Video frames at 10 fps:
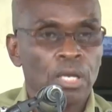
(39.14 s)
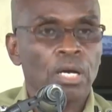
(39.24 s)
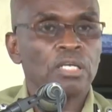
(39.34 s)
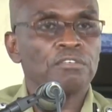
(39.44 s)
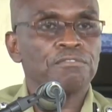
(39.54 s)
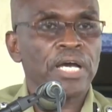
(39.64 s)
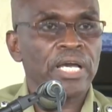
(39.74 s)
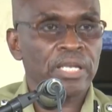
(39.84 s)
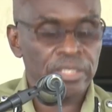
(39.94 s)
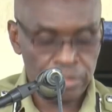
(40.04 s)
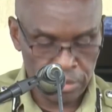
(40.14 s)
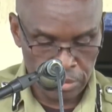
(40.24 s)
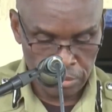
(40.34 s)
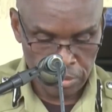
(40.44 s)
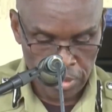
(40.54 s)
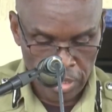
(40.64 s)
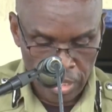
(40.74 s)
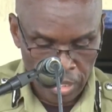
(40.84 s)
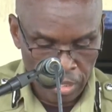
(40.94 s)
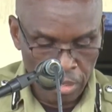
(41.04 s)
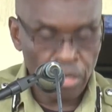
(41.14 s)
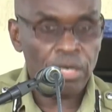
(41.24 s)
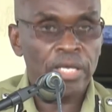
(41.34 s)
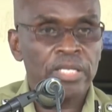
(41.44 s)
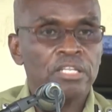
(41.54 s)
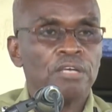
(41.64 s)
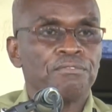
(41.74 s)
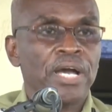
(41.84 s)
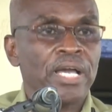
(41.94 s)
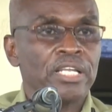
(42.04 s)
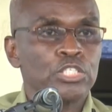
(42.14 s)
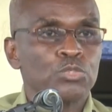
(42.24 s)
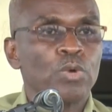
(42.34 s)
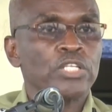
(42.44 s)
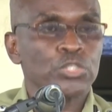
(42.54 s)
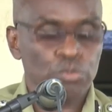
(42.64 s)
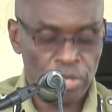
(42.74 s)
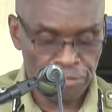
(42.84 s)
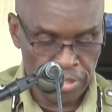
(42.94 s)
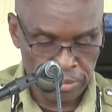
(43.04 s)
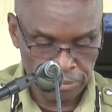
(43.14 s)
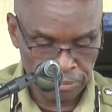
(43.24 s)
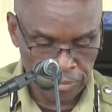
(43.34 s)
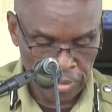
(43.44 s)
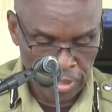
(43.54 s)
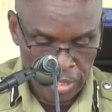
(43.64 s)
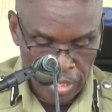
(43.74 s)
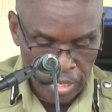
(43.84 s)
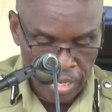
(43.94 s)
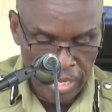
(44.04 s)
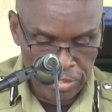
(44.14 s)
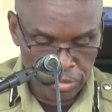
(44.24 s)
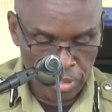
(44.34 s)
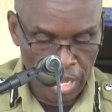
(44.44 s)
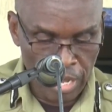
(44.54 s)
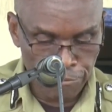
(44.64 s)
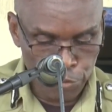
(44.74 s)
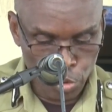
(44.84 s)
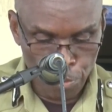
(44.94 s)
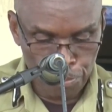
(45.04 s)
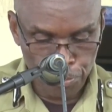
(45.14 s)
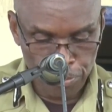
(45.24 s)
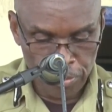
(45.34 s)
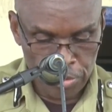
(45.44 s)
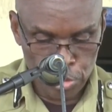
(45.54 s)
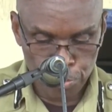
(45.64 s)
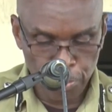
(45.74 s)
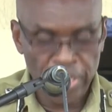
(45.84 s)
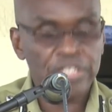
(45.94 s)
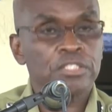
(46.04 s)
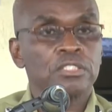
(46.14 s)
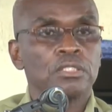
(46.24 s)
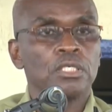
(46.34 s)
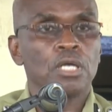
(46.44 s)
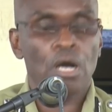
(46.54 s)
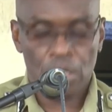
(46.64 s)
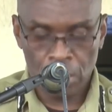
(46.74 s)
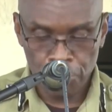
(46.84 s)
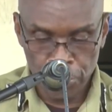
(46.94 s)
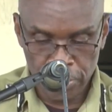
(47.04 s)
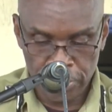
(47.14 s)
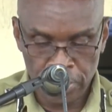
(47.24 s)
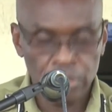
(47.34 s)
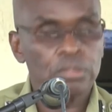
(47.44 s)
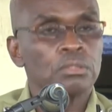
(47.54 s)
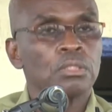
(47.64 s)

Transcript: Gun violence or any violence whatsoever have no space in our community,